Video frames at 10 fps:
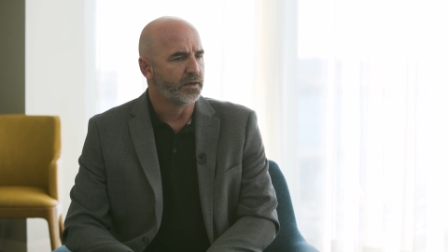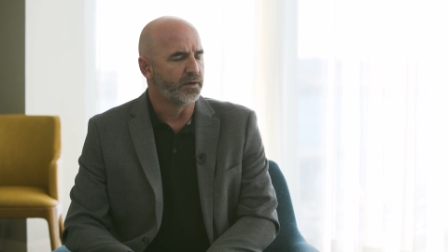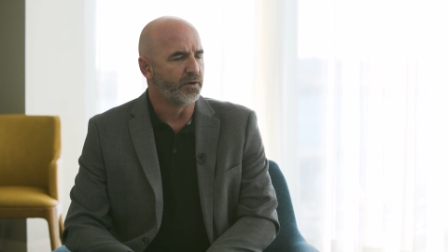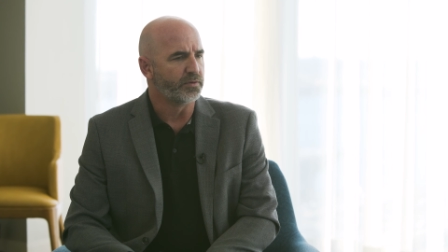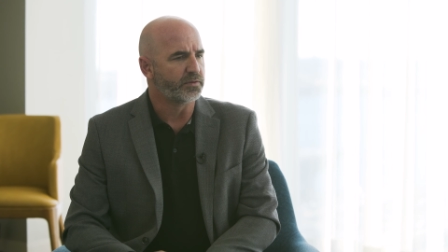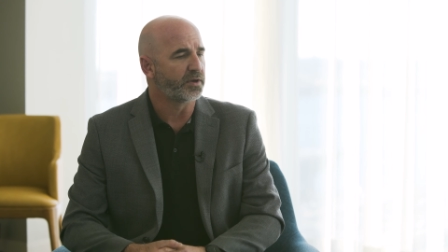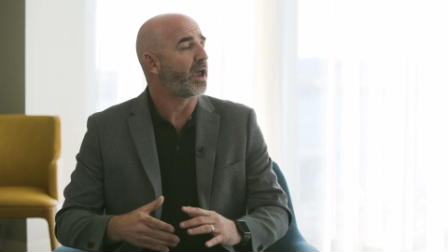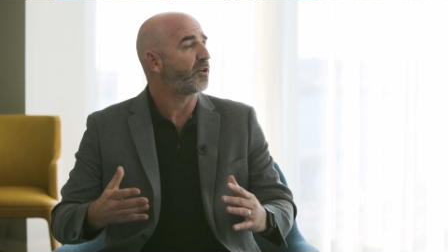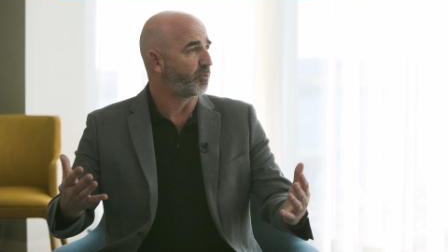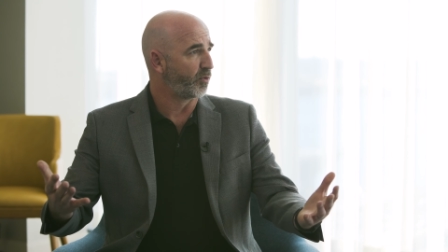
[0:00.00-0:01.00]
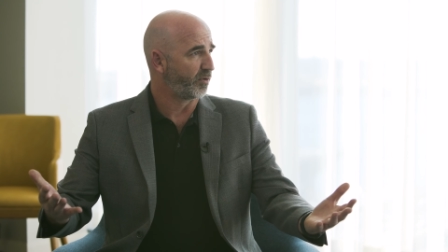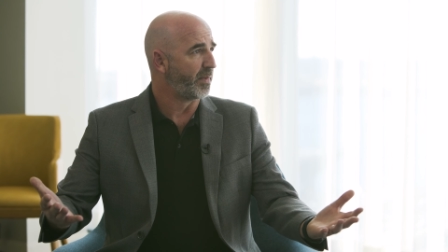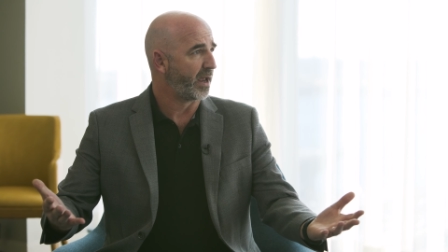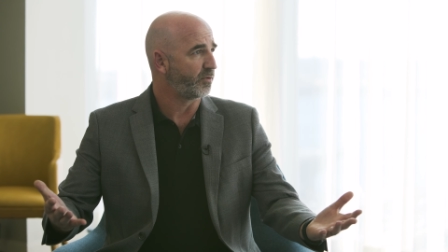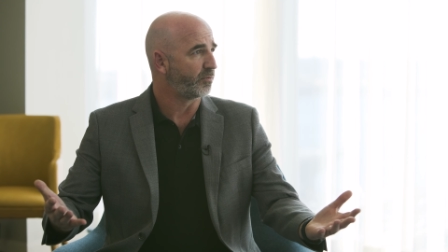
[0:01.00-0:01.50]
you know, the dashboard is
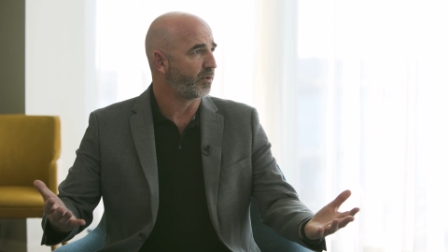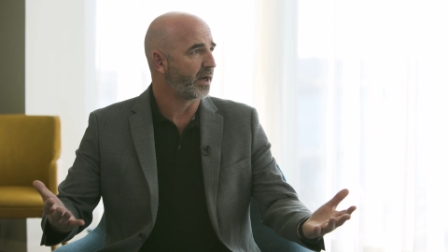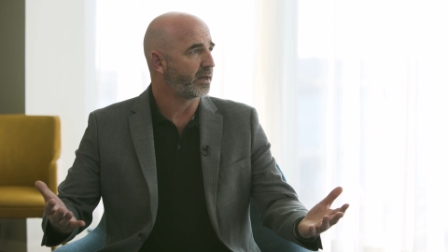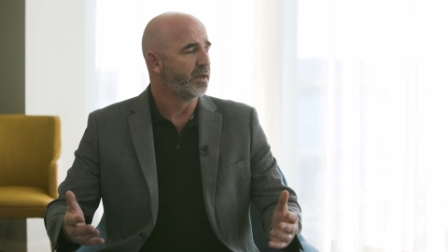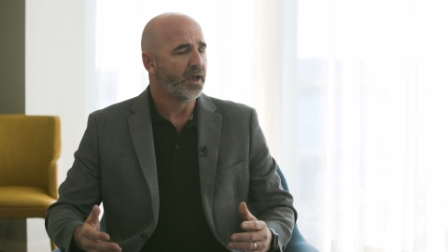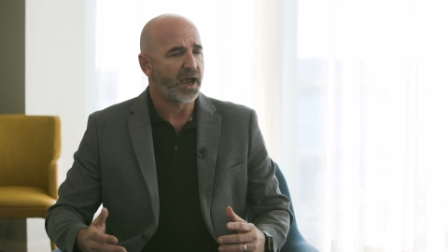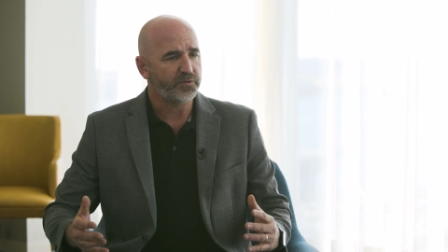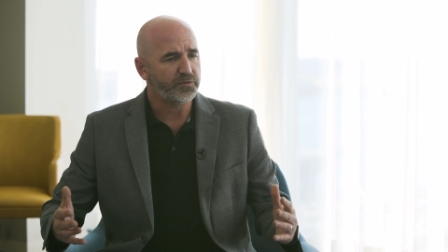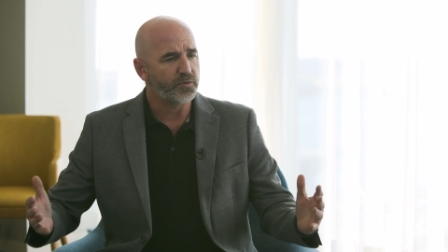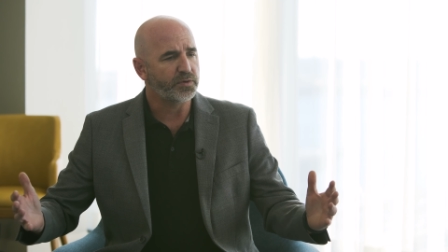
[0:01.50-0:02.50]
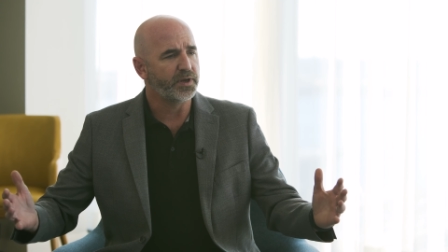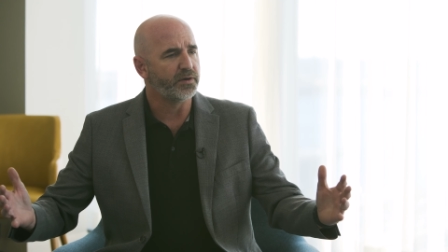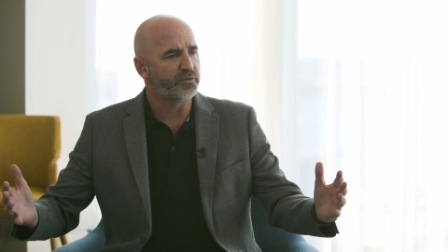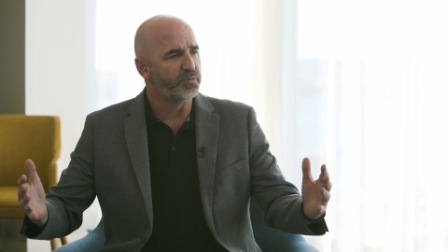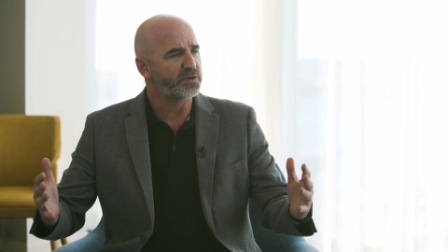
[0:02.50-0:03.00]
massive, right? I soaked
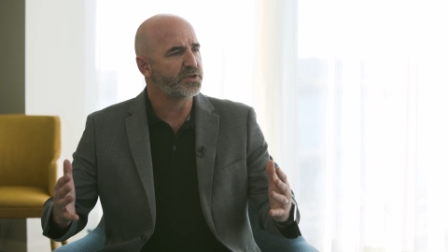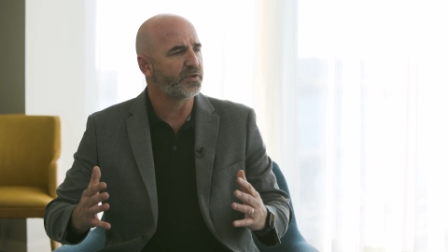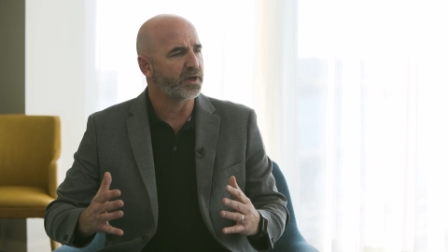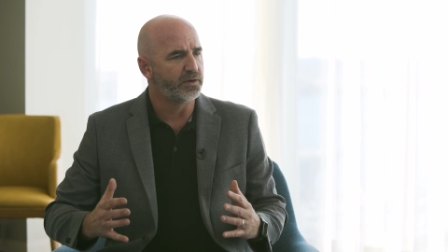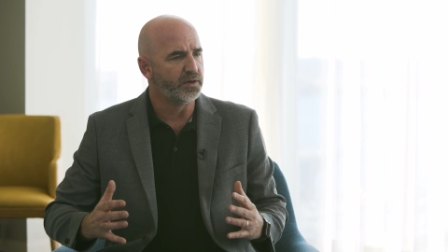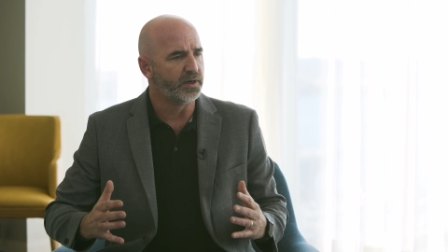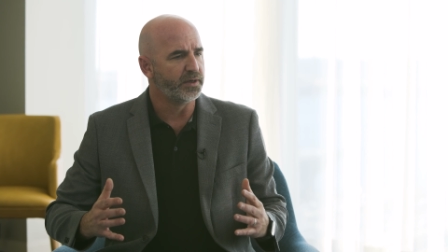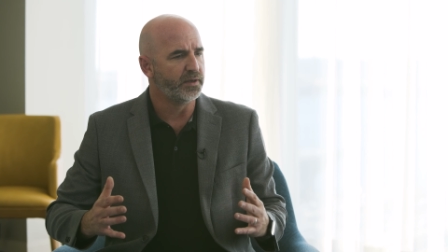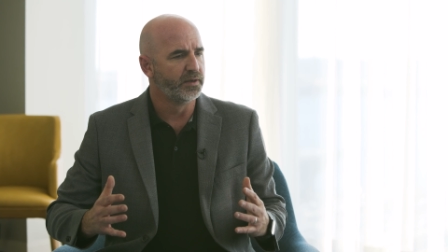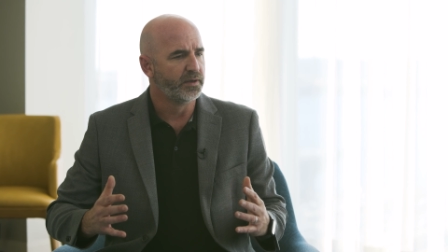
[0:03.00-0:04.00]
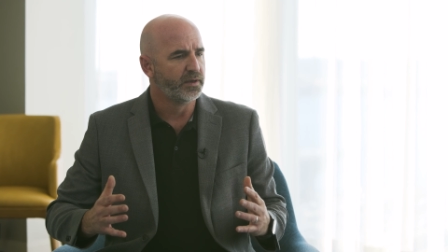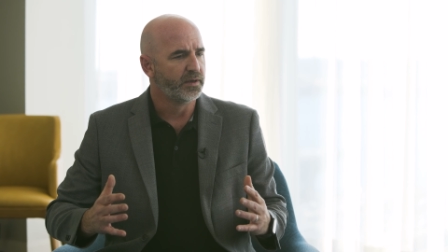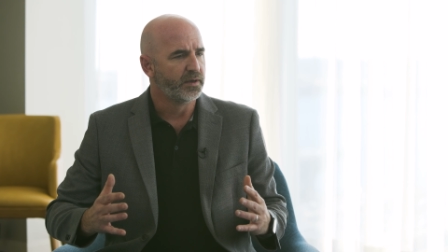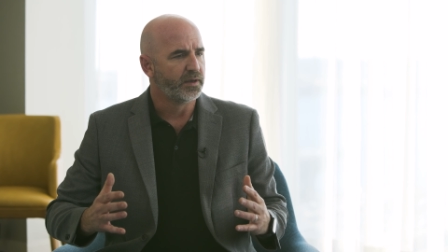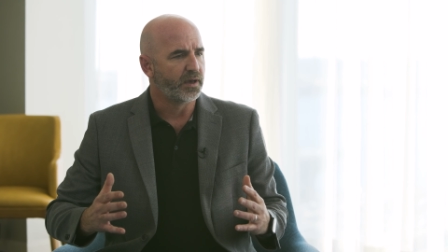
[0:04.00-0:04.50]
in as much as I could.
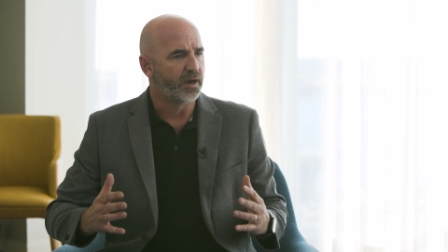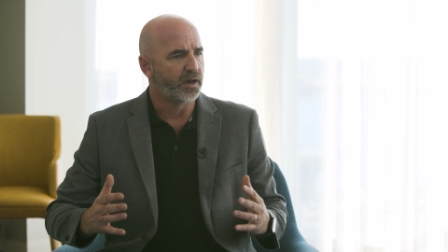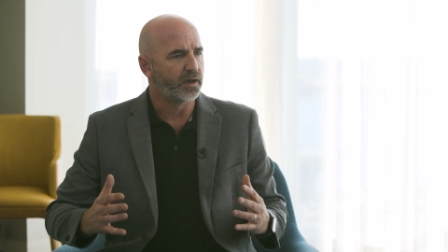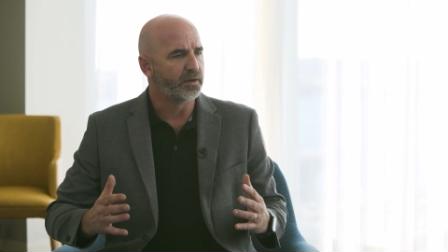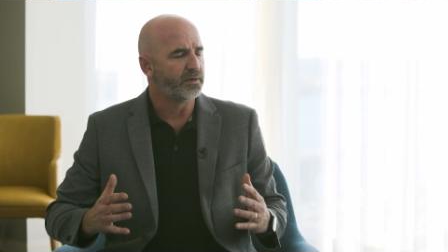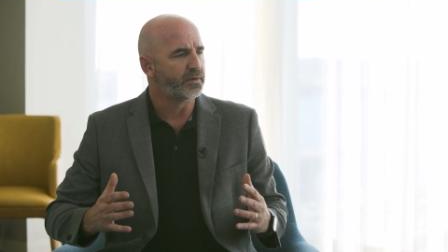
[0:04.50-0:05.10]
Uh,